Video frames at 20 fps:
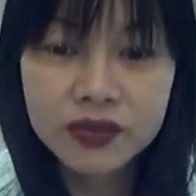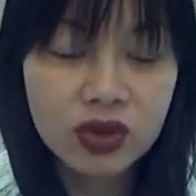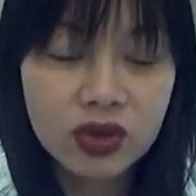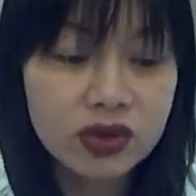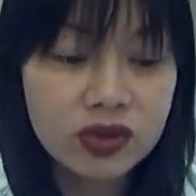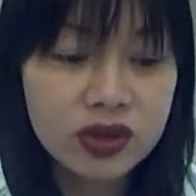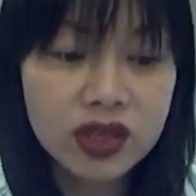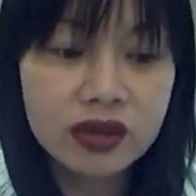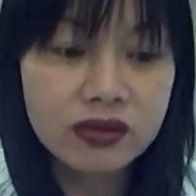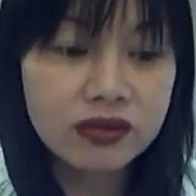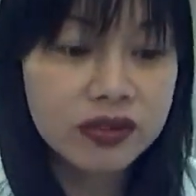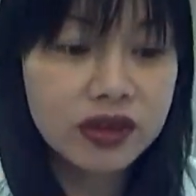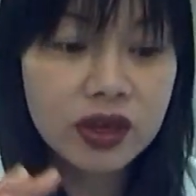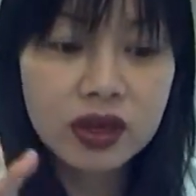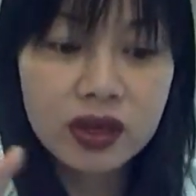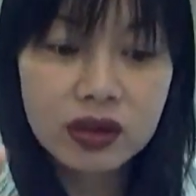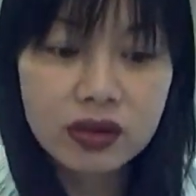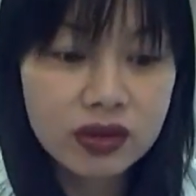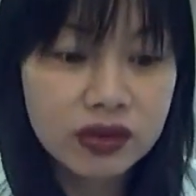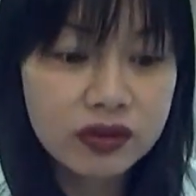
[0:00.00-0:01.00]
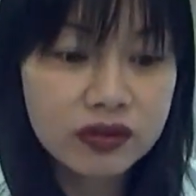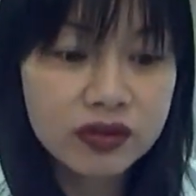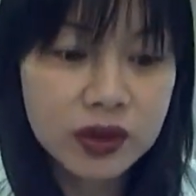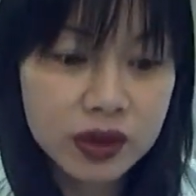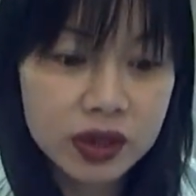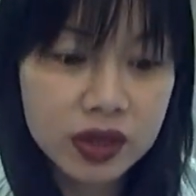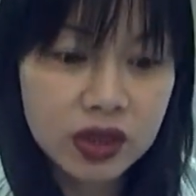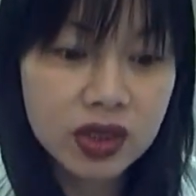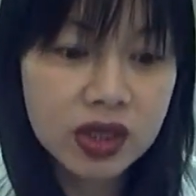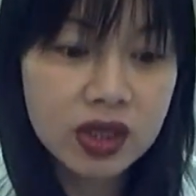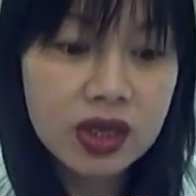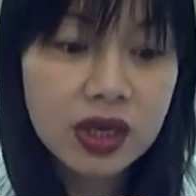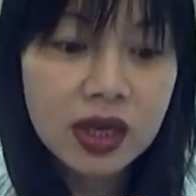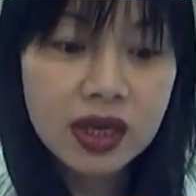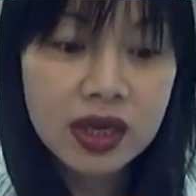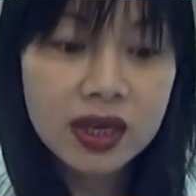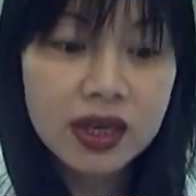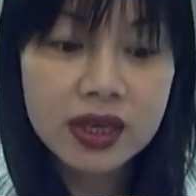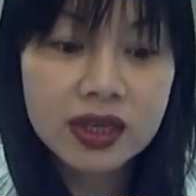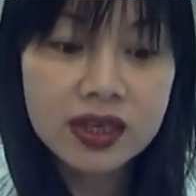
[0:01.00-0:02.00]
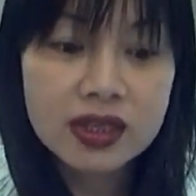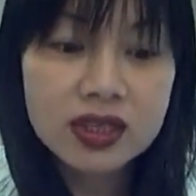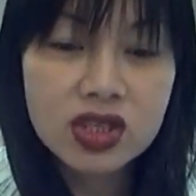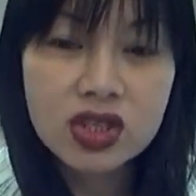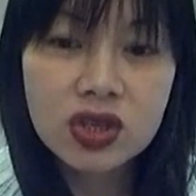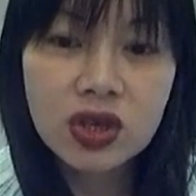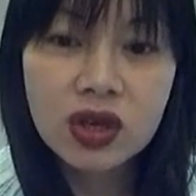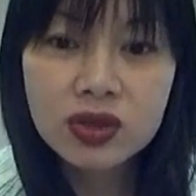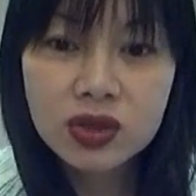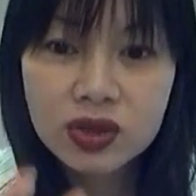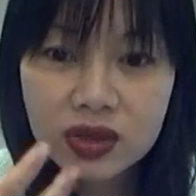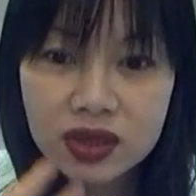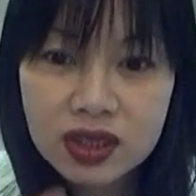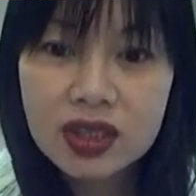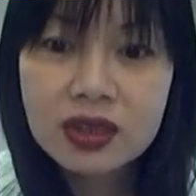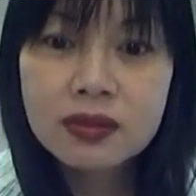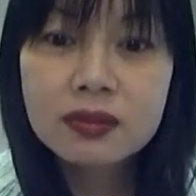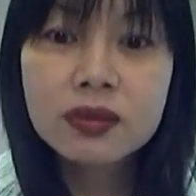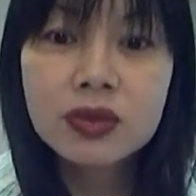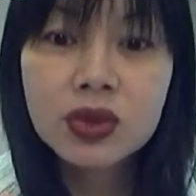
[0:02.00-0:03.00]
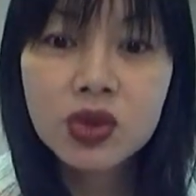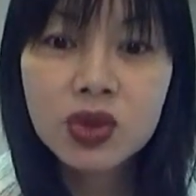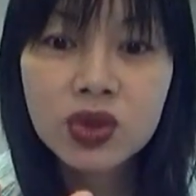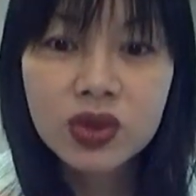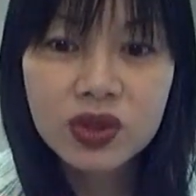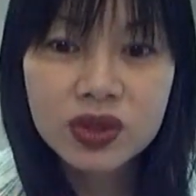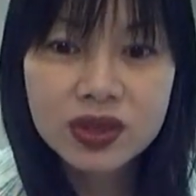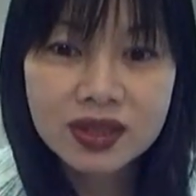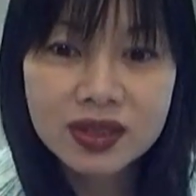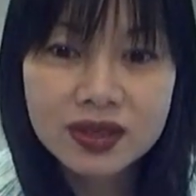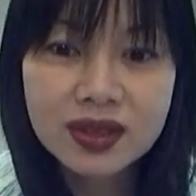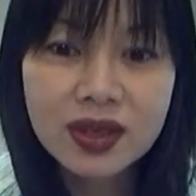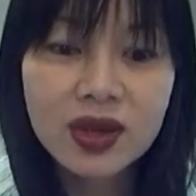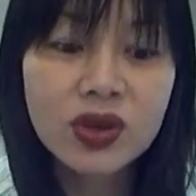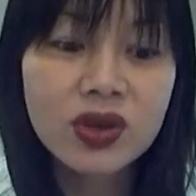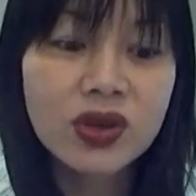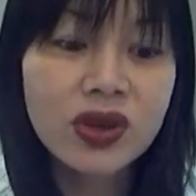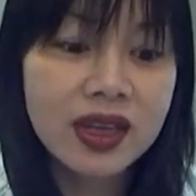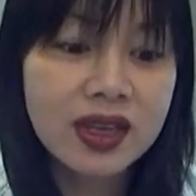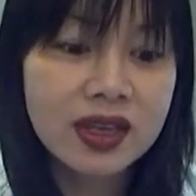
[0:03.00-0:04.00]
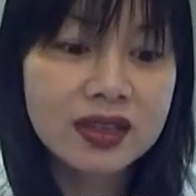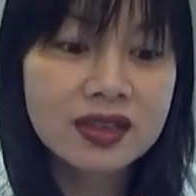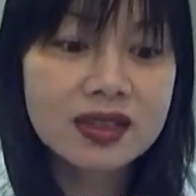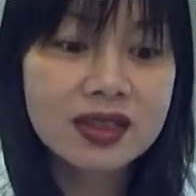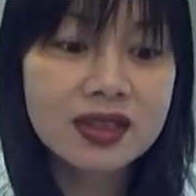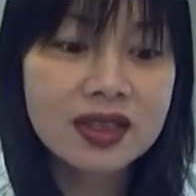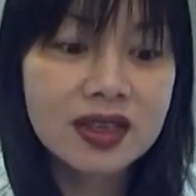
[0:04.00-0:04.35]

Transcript: Okay, very very good, and start to eat more, and